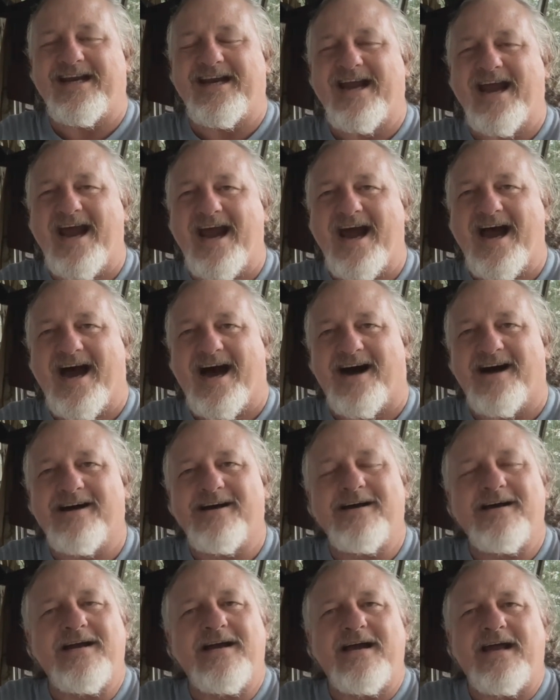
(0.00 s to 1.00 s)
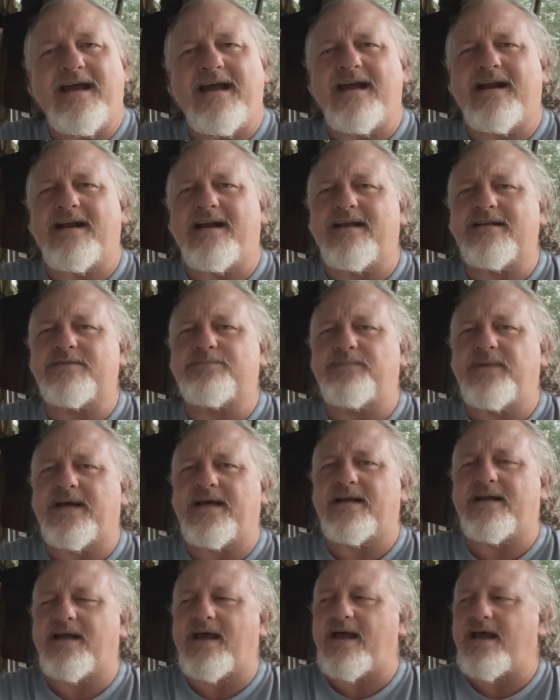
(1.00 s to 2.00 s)
Yeah. And it's
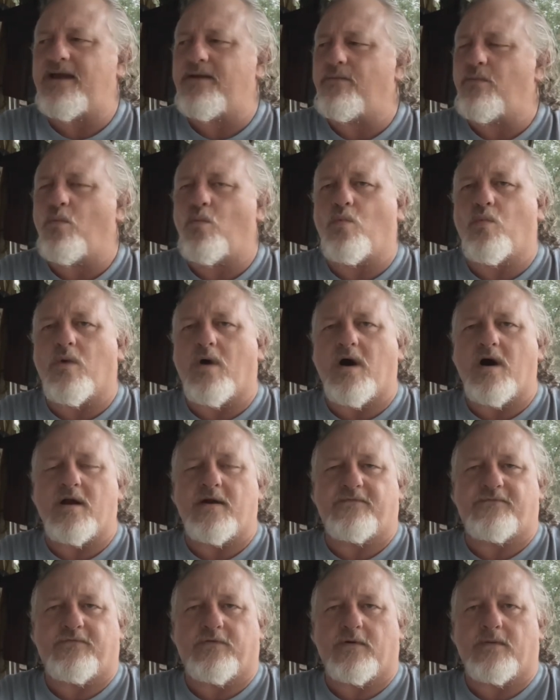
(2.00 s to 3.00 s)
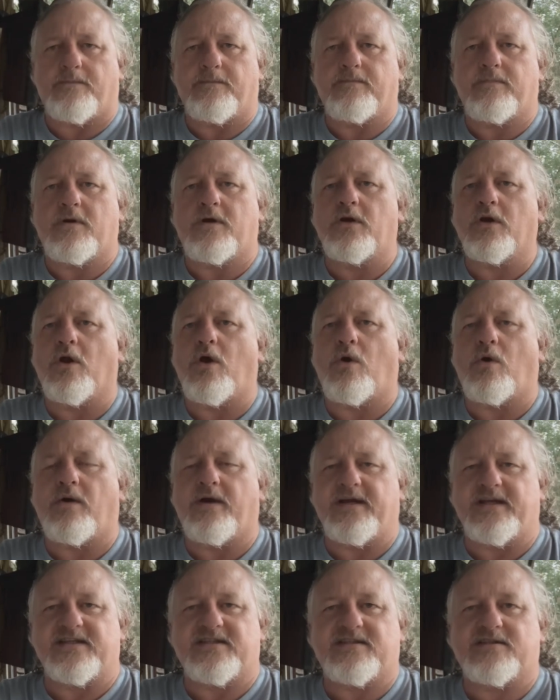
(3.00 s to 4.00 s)
been a wonderful,
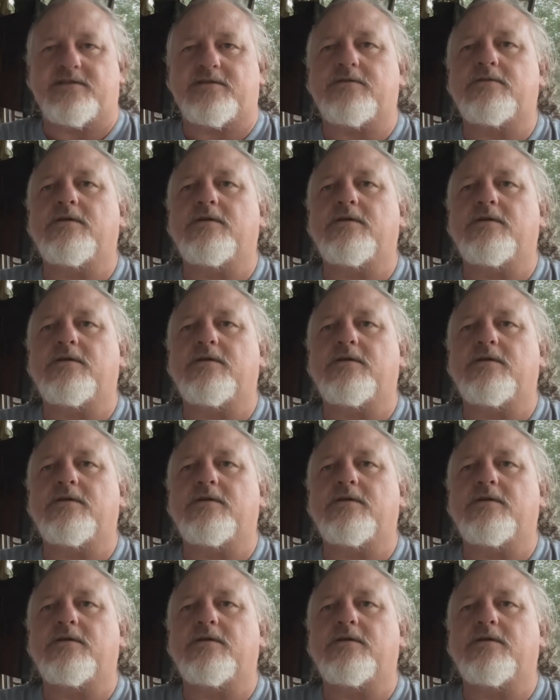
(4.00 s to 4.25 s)
glorious,